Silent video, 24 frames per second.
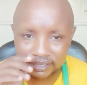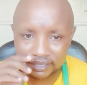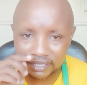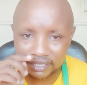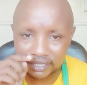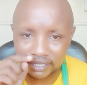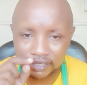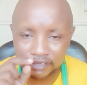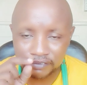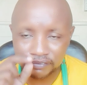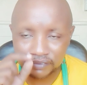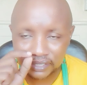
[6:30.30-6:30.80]

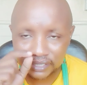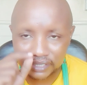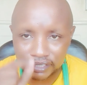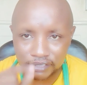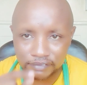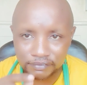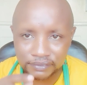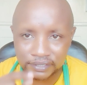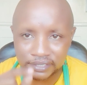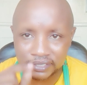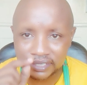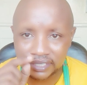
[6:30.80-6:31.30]
even if
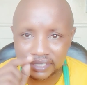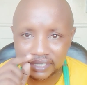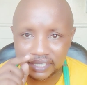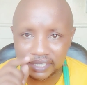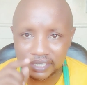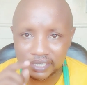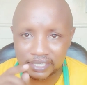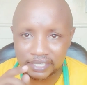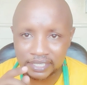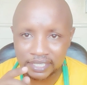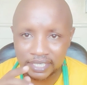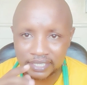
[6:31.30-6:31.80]
it
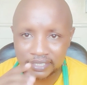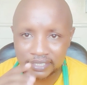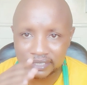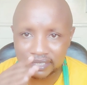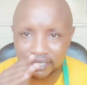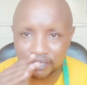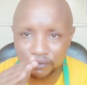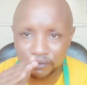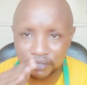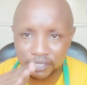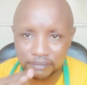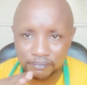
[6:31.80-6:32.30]
clears
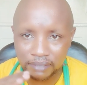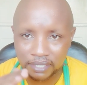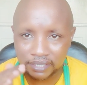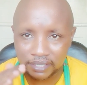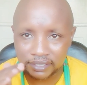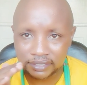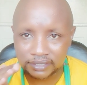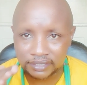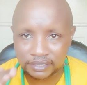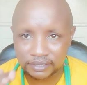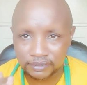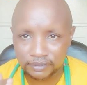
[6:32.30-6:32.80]
away by
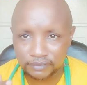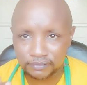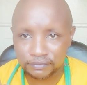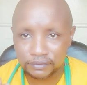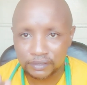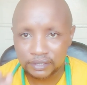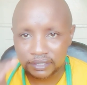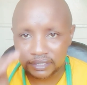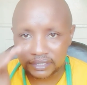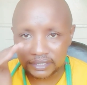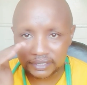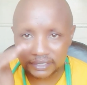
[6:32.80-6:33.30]
itself,
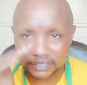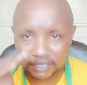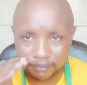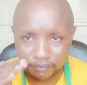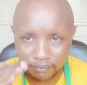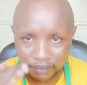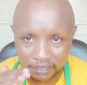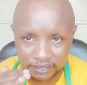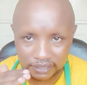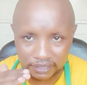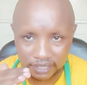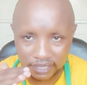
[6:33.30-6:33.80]
it's a
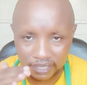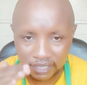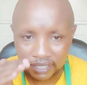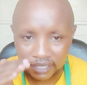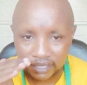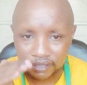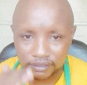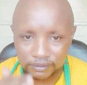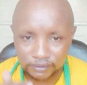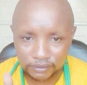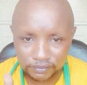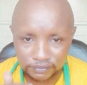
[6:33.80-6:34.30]
matter
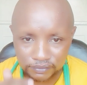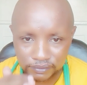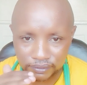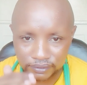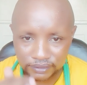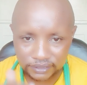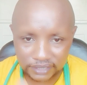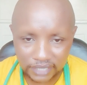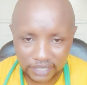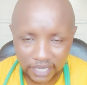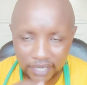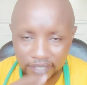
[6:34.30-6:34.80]
of
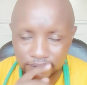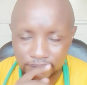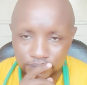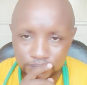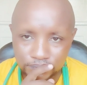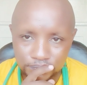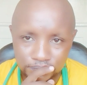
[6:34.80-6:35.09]
concern.